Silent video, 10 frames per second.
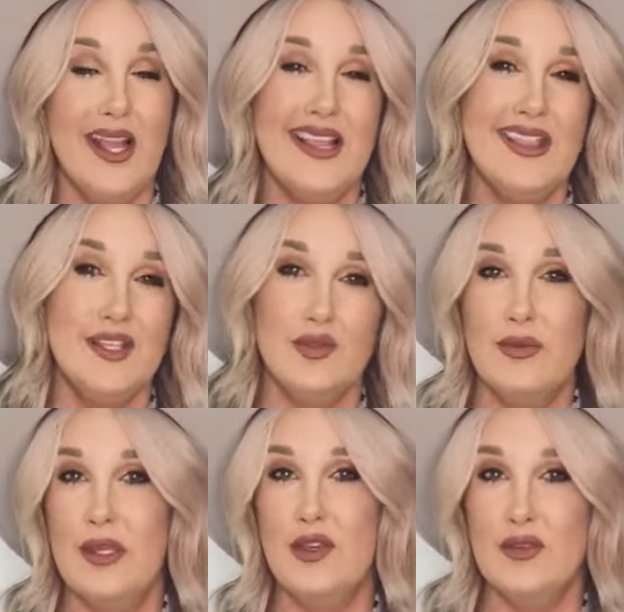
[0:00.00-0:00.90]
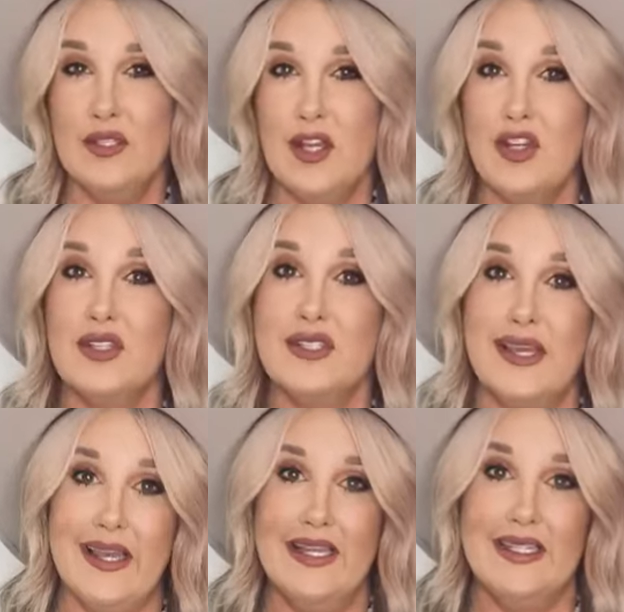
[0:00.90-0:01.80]
This would be used on your
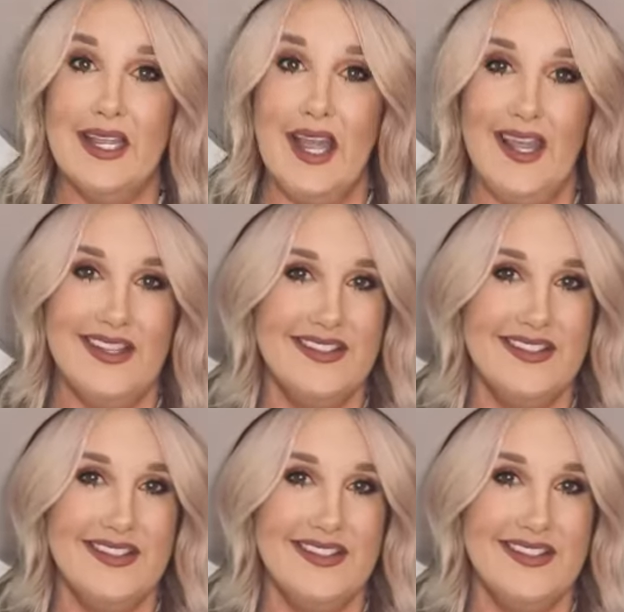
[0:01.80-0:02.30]
second day.